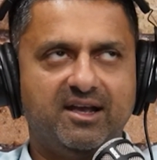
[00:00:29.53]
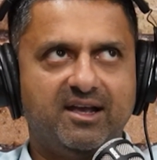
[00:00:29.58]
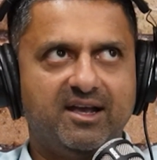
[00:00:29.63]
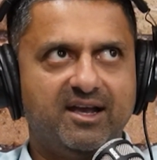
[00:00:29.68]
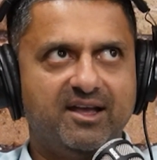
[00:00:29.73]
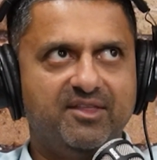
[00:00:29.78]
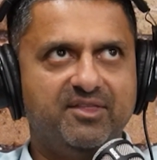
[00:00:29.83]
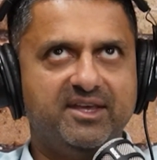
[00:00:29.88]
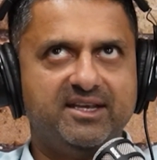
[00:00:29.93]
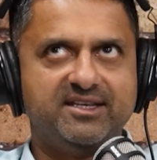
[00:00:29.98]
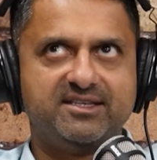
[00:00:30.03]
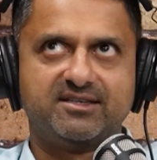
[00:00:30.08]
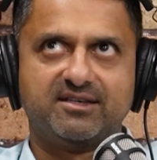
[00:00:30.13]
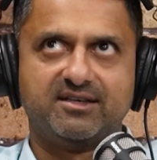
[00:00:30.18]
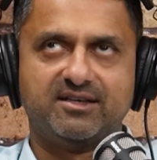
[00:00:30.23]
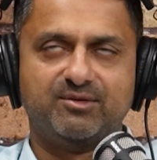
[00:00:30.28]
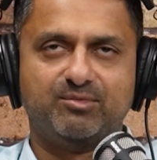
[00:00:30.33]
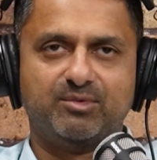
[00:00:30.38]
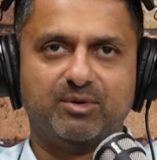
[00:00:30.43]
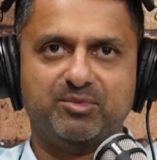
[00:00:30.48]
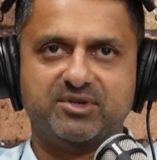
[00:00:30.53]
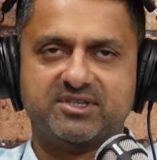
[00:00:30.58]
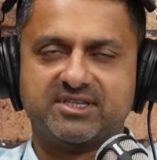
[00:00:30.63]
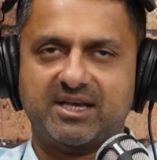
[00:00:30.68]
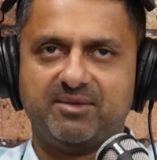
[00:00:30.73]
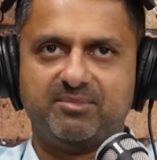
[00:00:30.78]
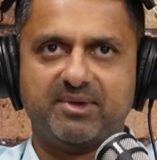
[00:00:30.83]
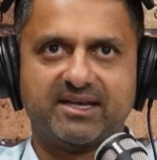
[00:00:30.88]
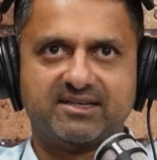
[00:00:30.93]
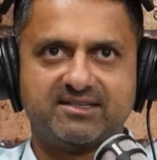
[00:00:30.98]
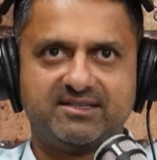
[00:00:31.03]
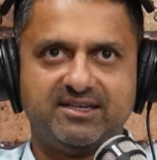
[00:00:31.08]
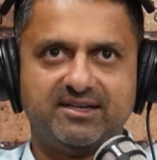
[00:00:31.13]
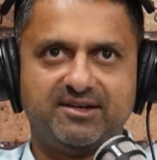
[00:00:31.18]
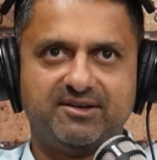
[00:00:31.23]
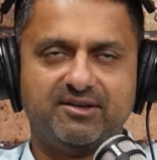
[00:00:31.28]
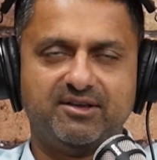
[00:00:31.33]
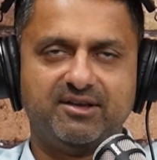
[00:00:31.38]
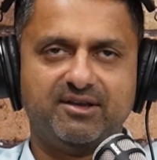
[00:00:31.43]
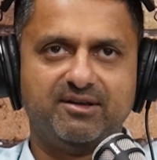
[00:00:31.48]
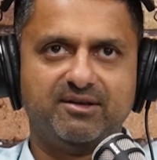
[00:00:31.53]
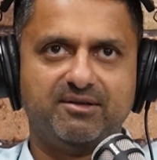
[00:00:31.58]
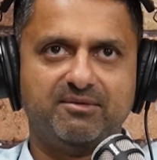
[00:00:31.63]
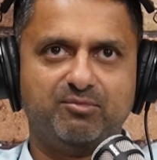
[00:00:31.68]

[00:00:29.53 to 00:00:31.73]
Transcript: And these are, when we say bacteria,